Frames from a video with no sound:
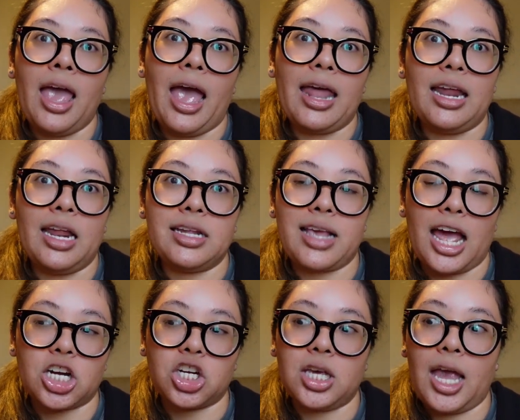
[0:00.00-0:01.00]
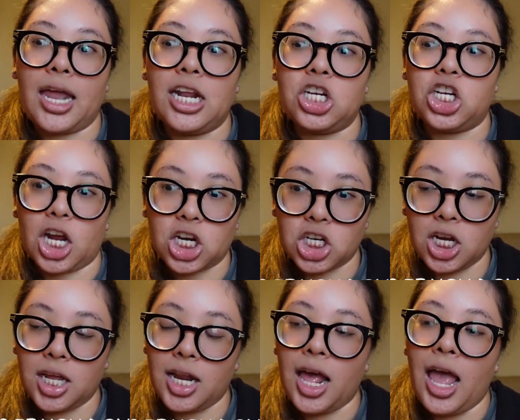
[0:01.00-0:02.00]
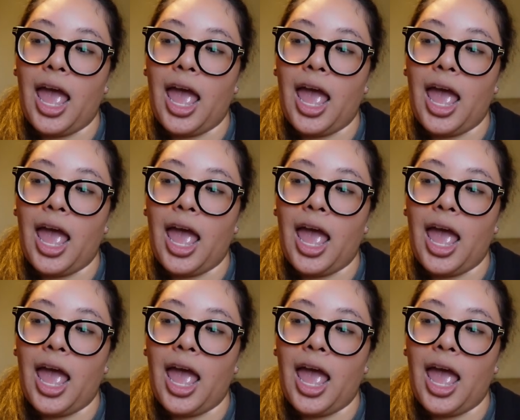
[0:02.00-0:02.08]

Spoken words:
and it is actually an injection.